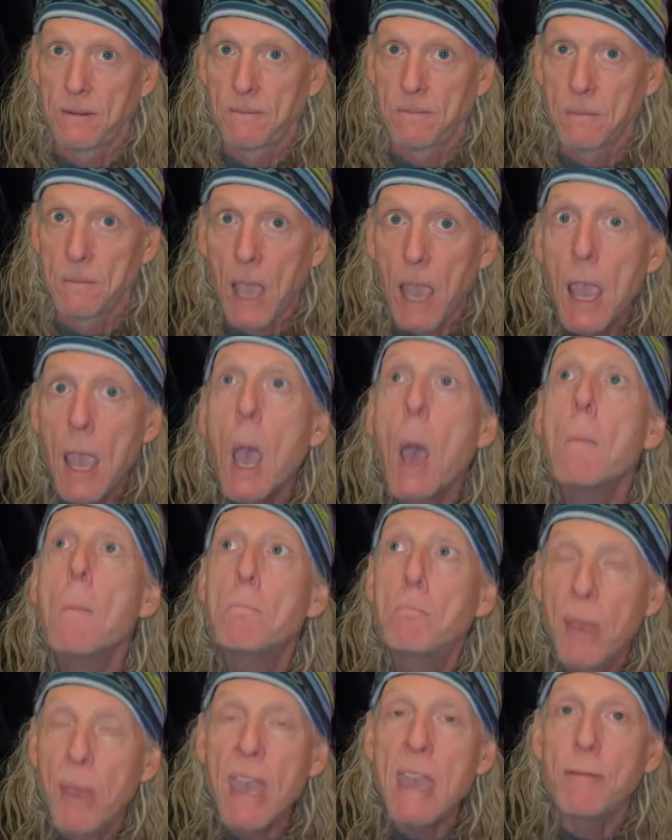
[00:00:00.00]
okay,
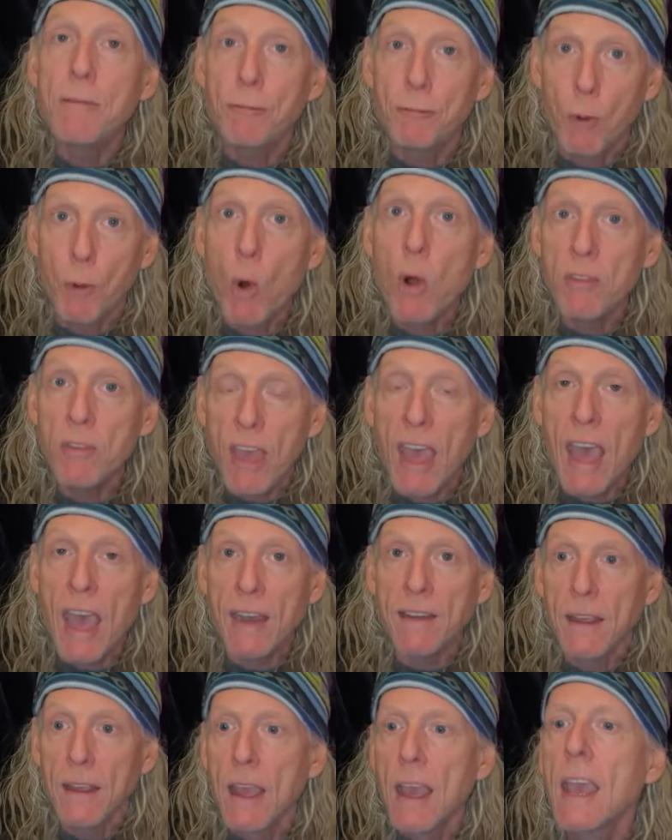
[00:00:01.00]
before
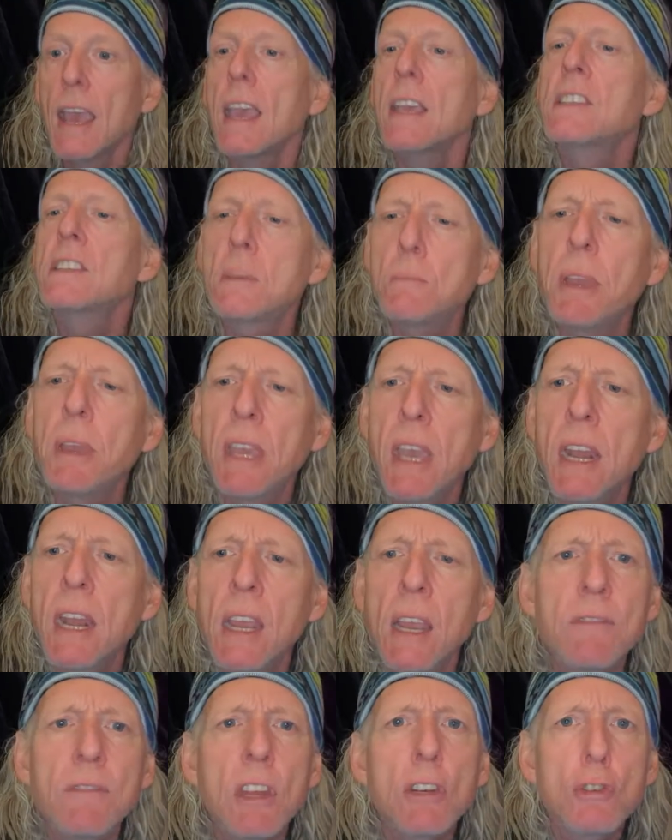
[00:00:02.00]
that is the
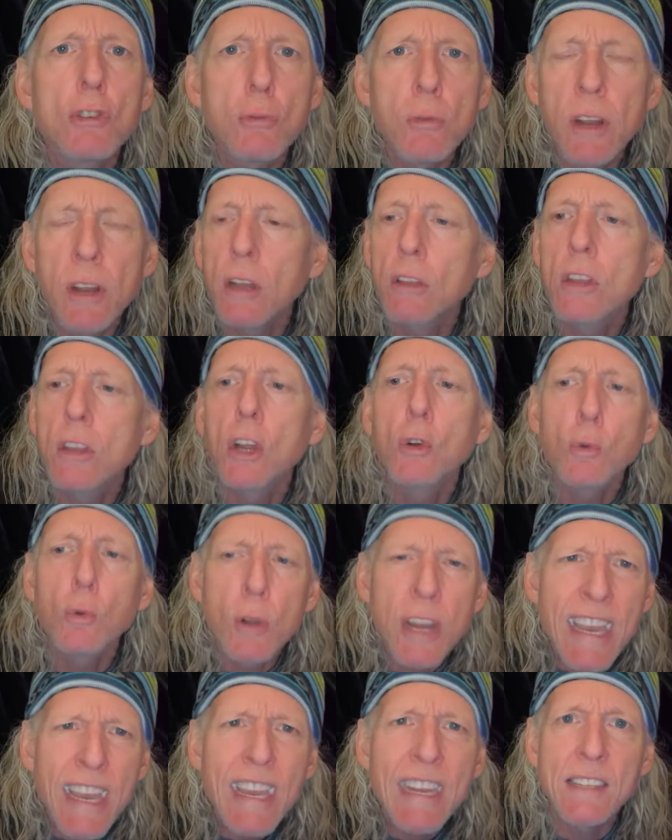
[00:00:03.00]
beginning of the
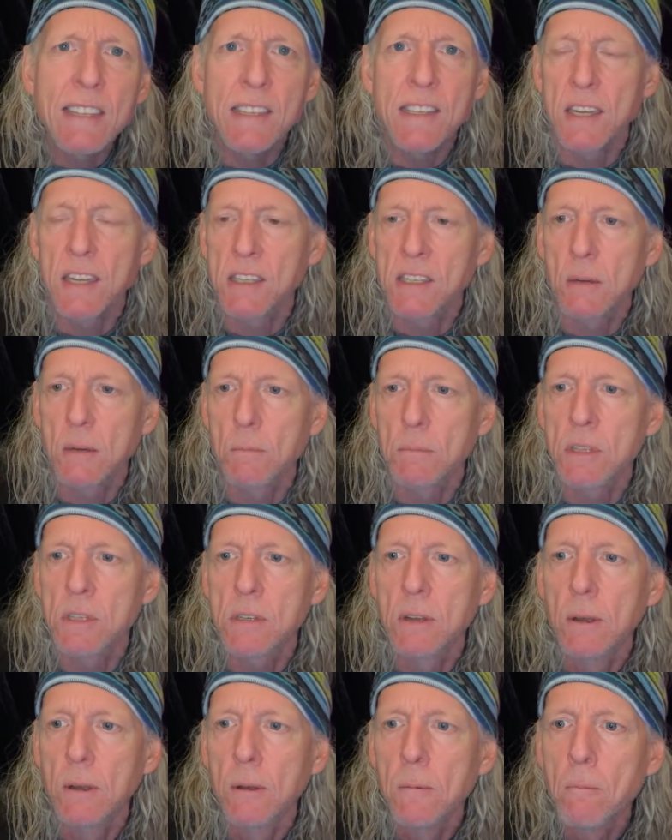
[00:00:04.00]
greed systems.